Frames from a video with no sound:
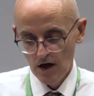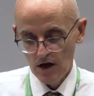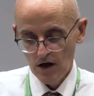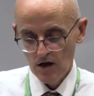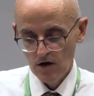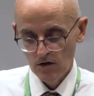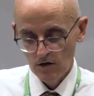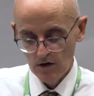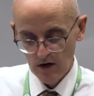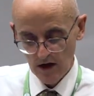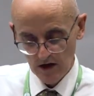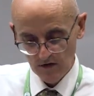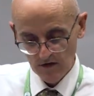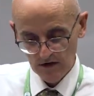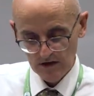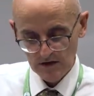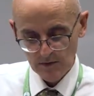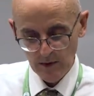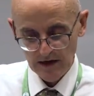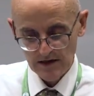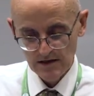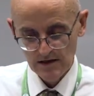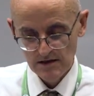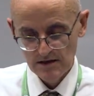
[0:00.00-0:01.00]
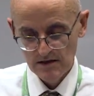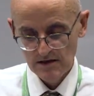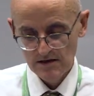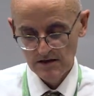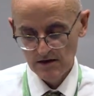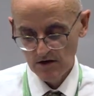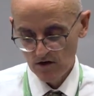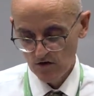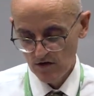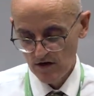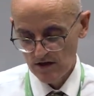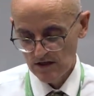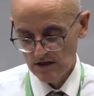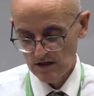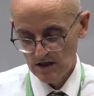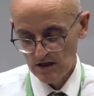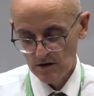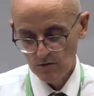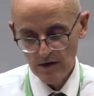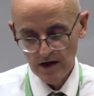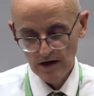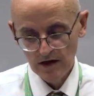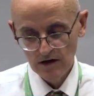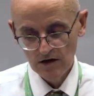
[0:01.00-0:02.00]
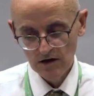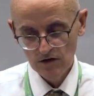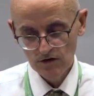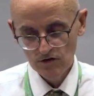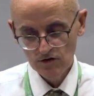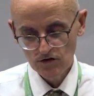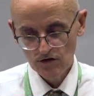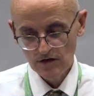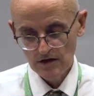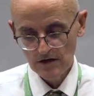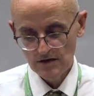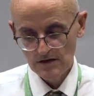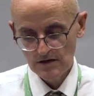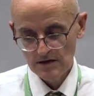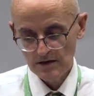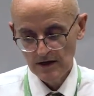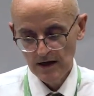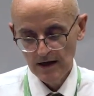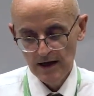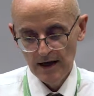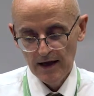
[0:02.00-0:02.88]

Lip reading: Life expectancy is increasing in many countries.